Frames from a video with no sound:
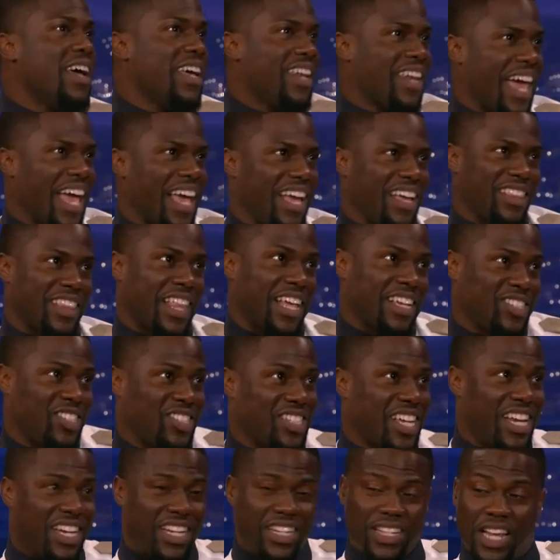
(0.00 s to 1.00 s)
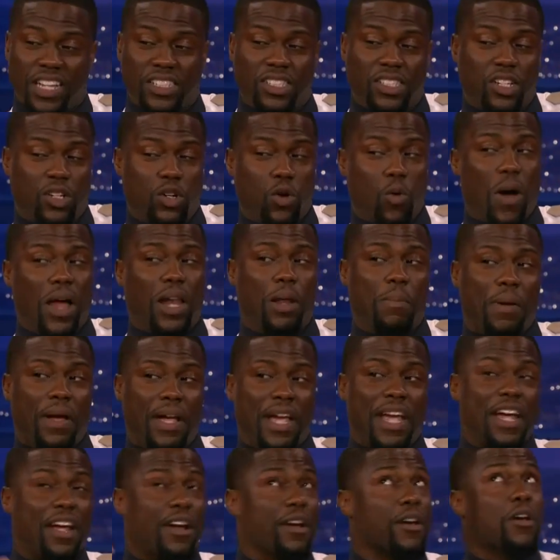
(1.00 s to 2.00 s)
like standing next to the koala bear
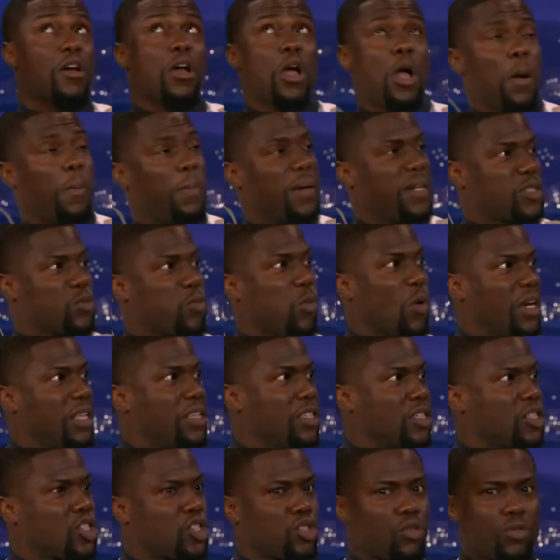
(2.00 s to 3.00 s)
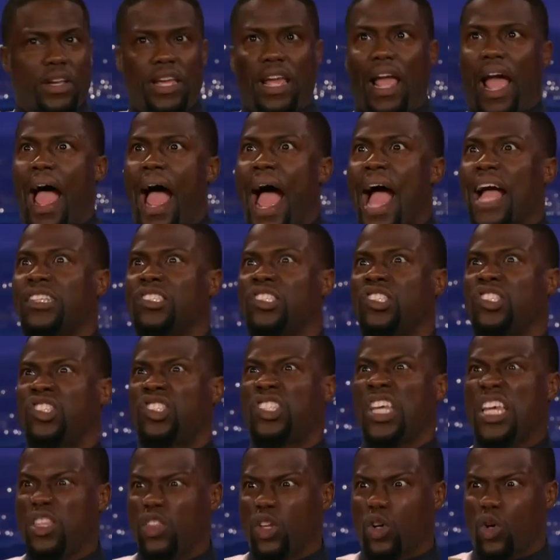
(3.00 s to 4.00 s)
here, but there's one in the tree. I
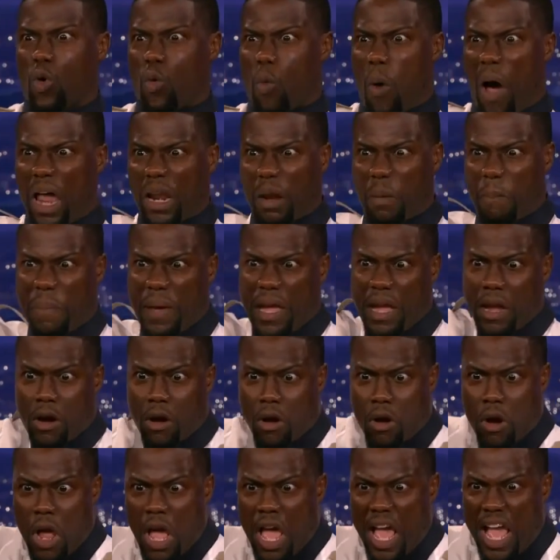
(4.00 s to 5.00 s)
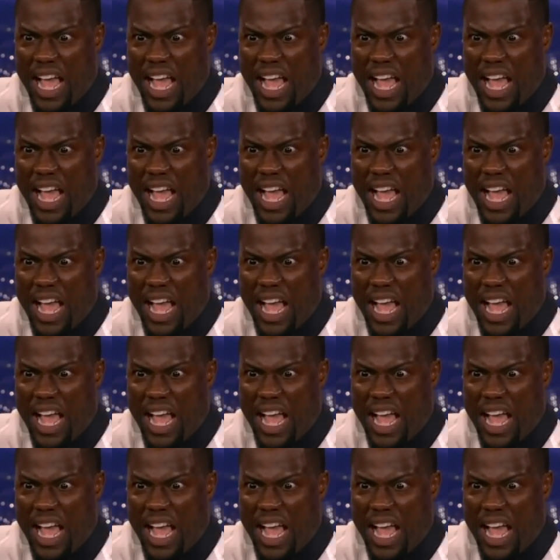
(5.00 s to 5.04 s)
see the koala bear.